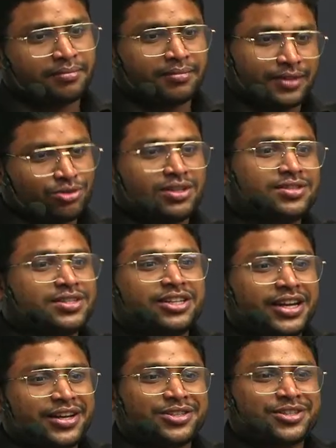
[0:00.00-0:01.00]
So this
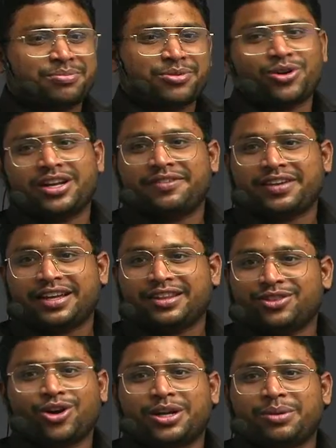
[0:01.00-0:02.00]
dictatorship you are living in,
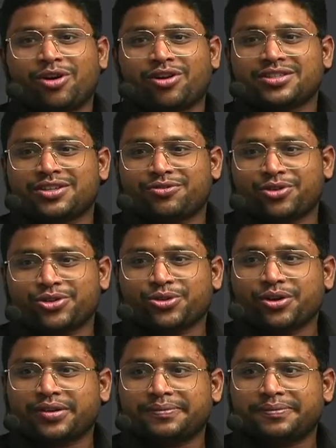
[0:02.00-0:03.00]
not democracy for sure.
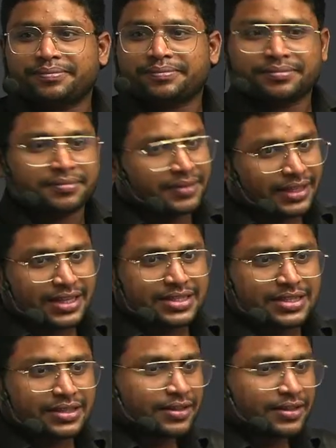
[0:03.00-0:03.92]
Yes?